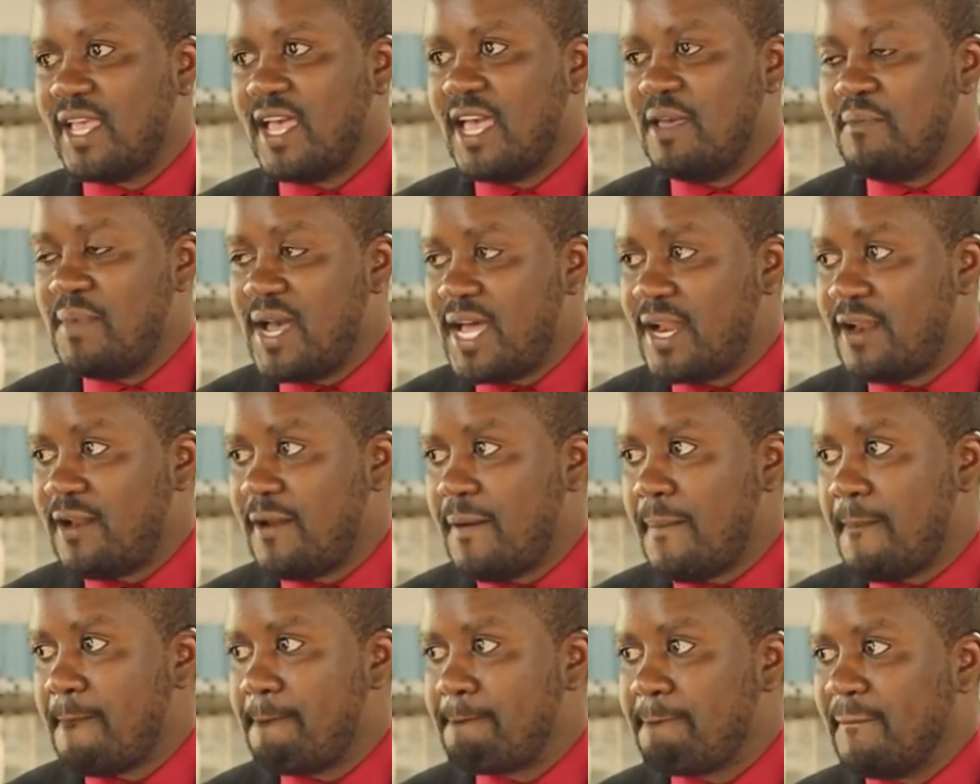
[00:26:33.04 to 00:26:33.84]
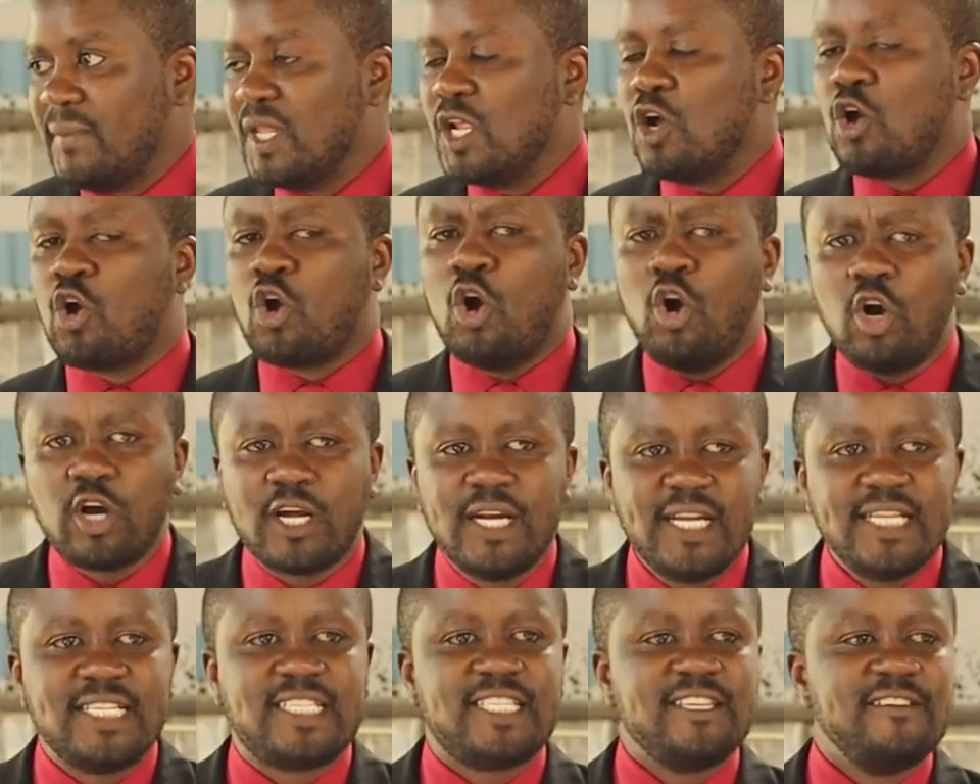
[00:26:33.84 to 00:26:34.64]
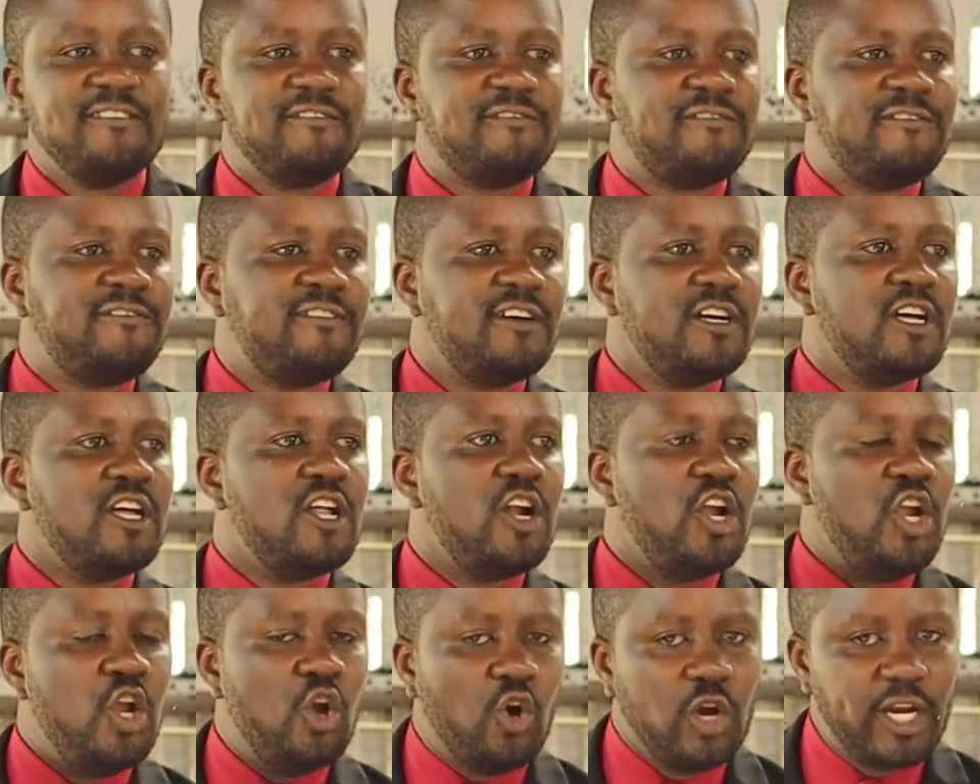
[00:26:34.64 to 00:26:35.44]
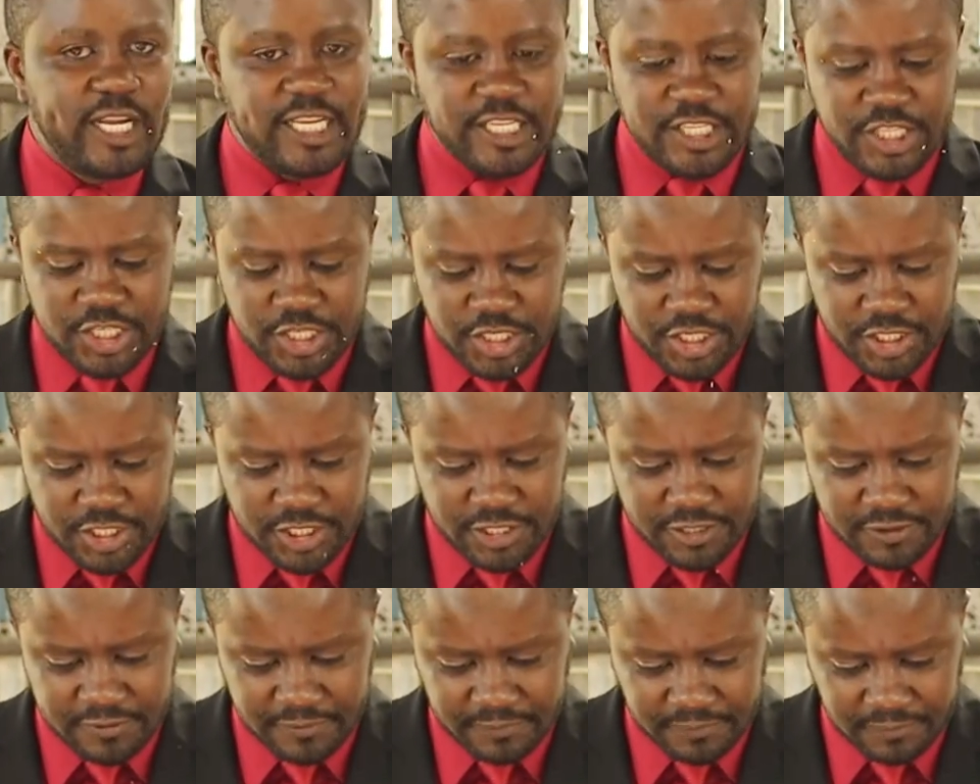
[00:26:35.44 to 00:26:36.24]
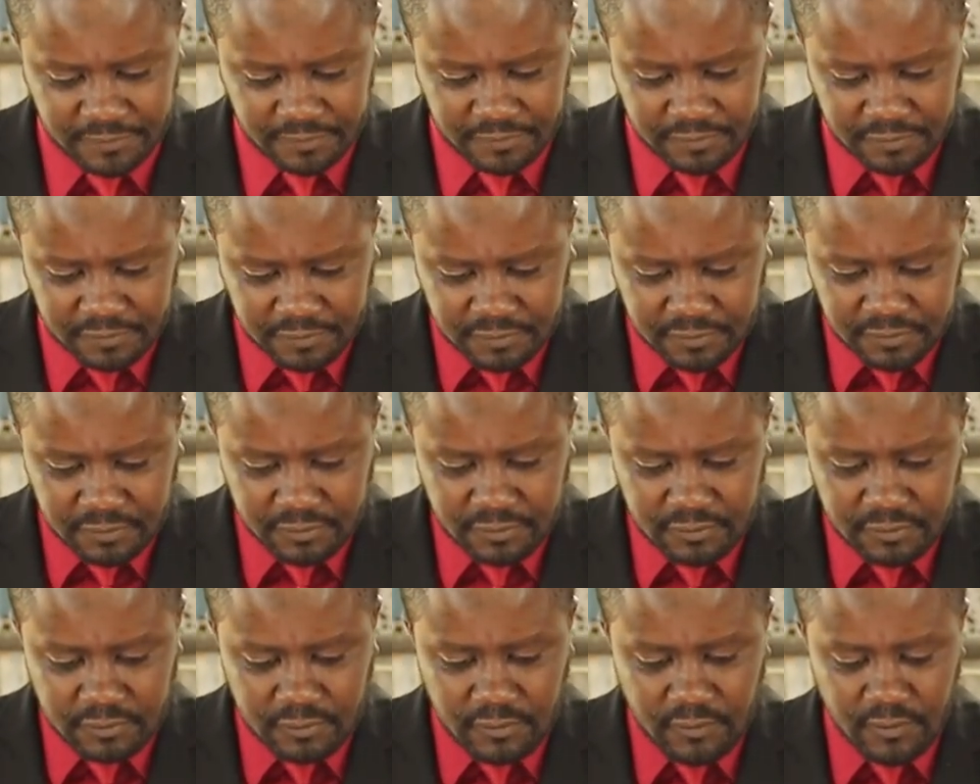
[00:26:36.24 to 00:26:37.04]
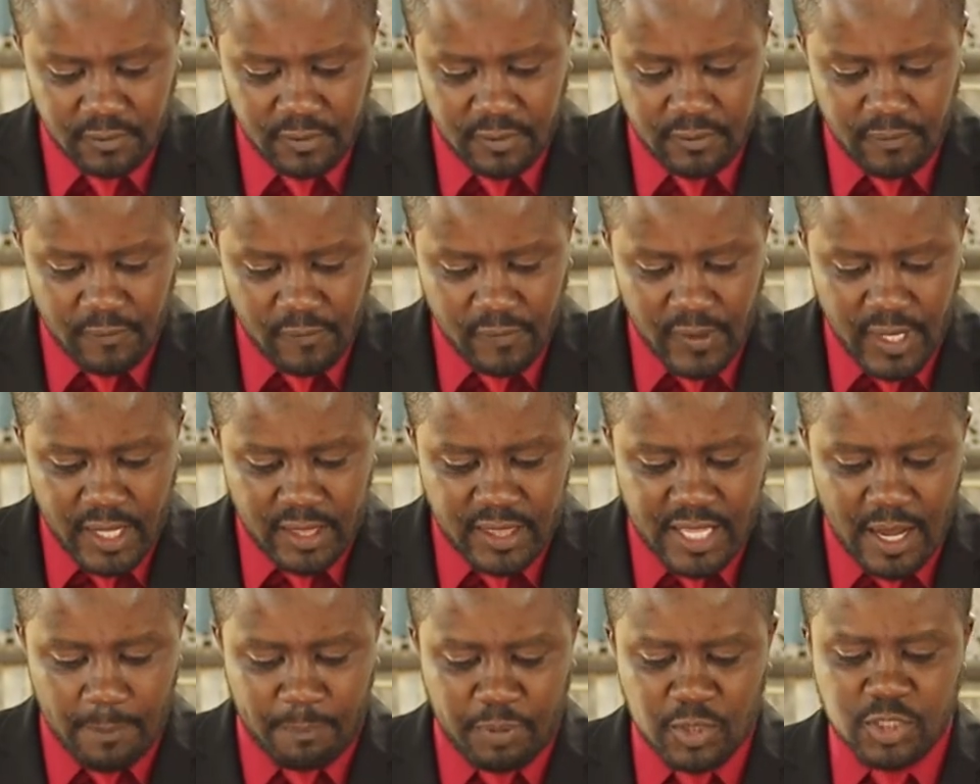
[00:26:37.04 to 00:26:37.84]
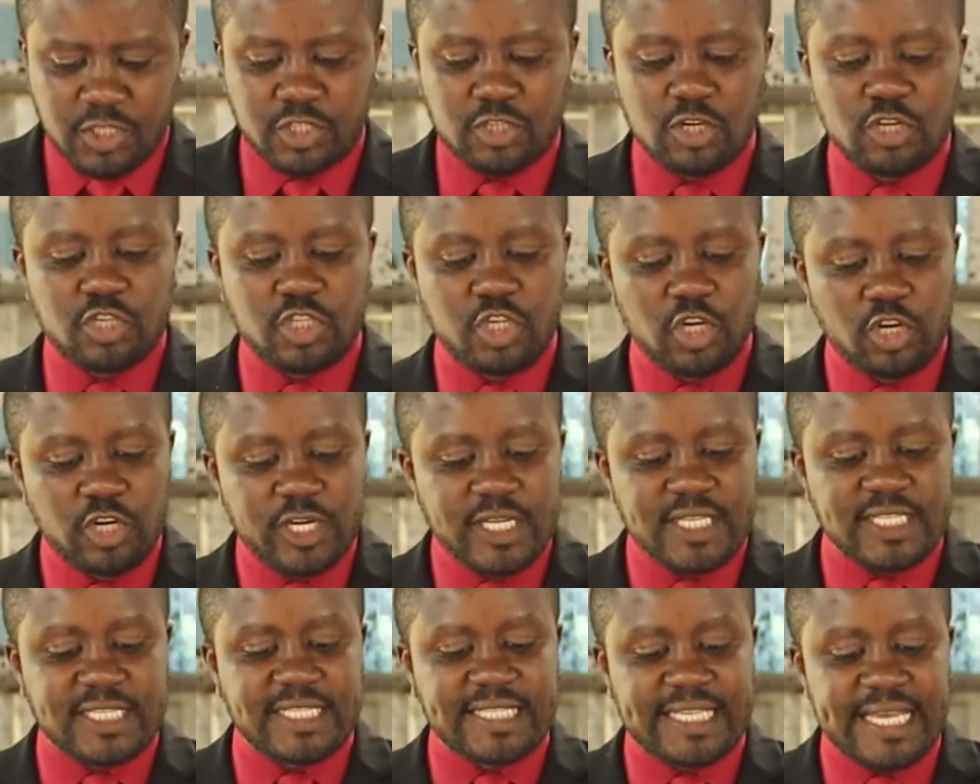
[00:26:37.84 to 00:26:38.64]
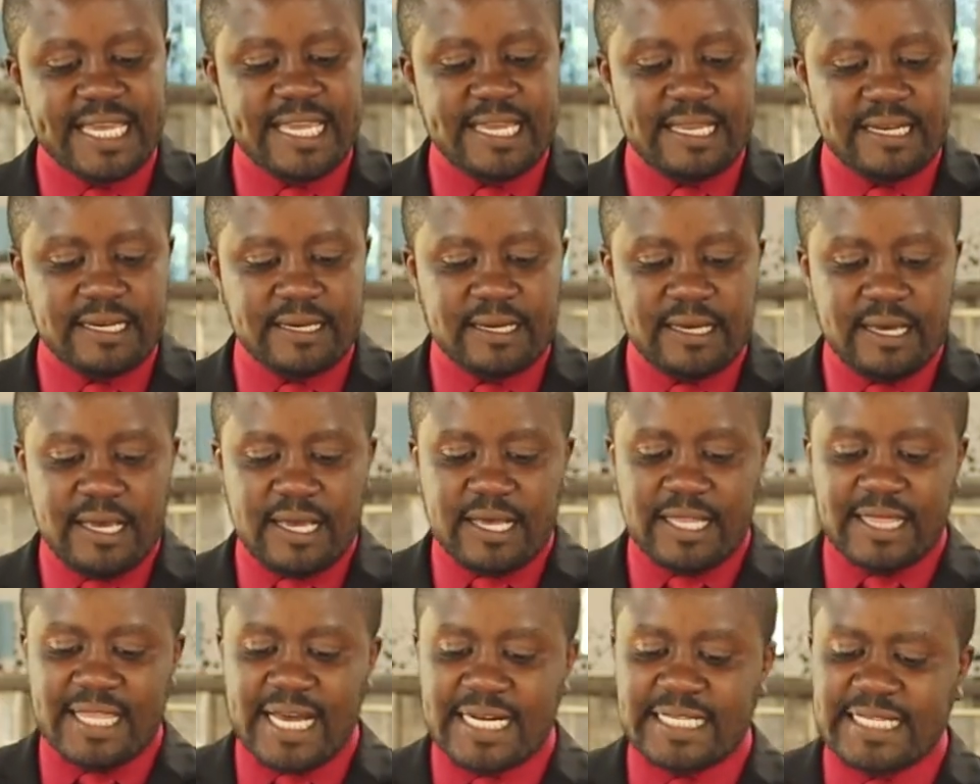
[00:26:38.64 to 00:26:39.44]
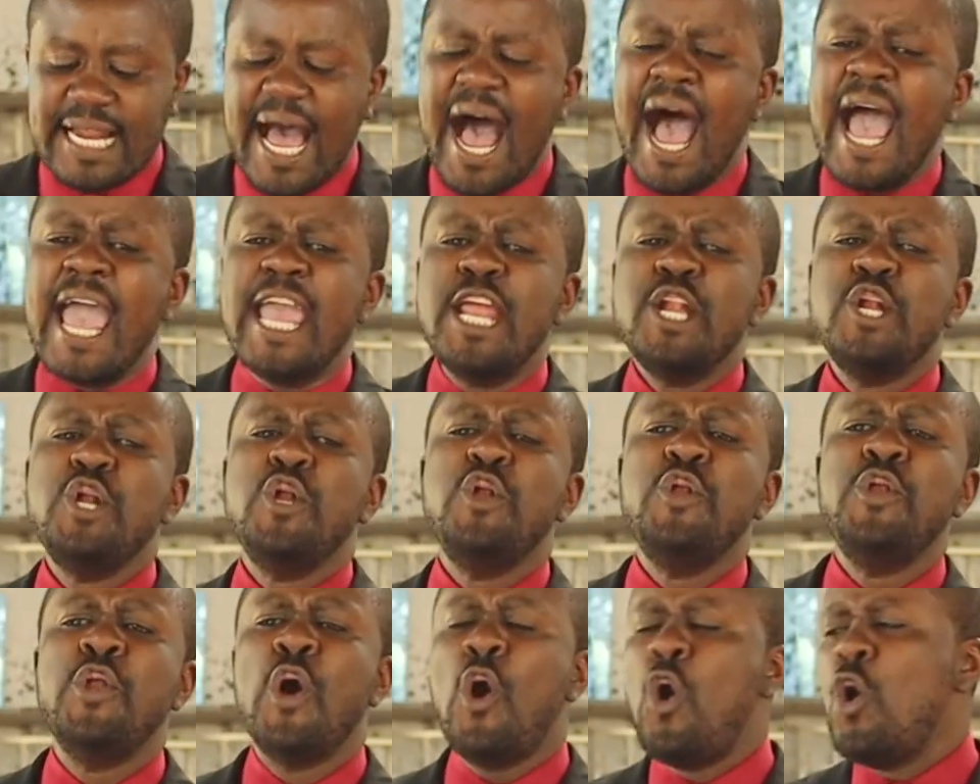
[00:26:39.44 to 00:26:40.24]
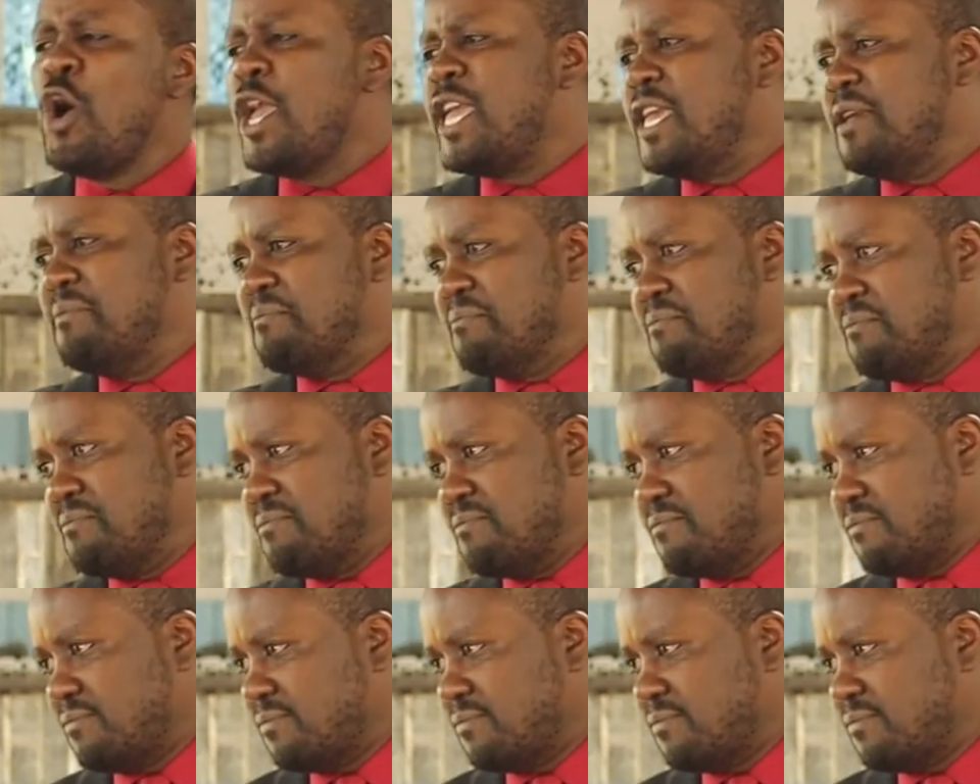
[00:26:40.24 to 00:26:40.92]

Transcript: Amen? Cognitive knowledge. The Apostle John is saying that I know him.